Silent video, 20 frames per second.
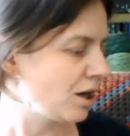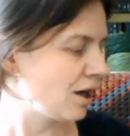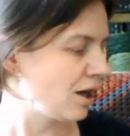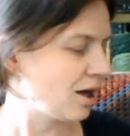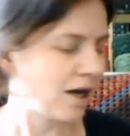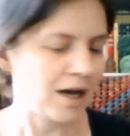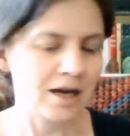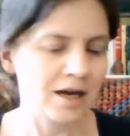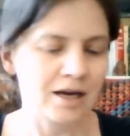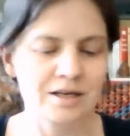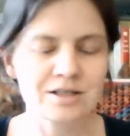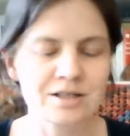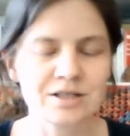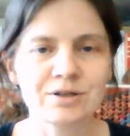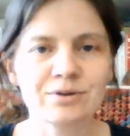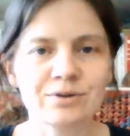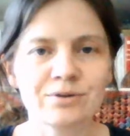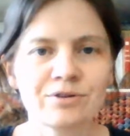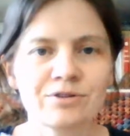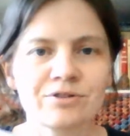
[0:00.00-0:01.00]
And she
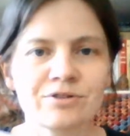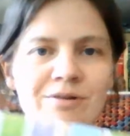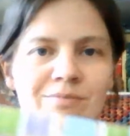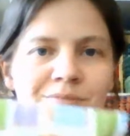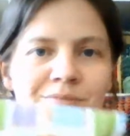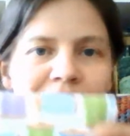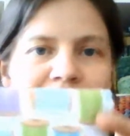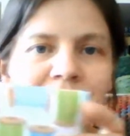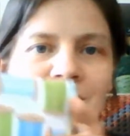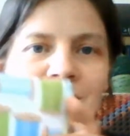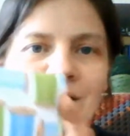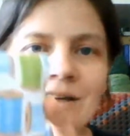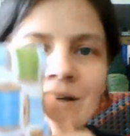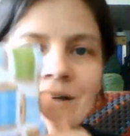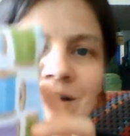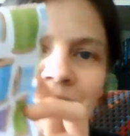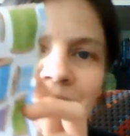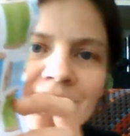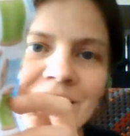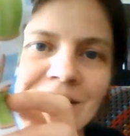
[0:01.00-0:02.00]
also sent me
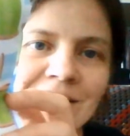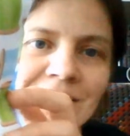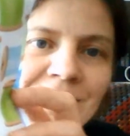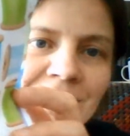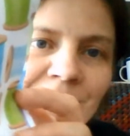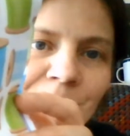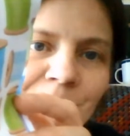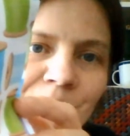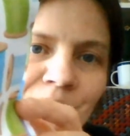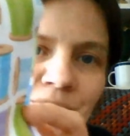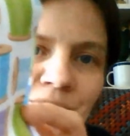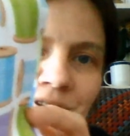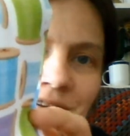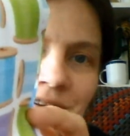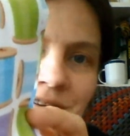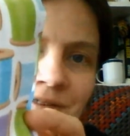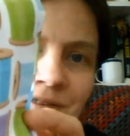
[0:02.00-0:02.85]
some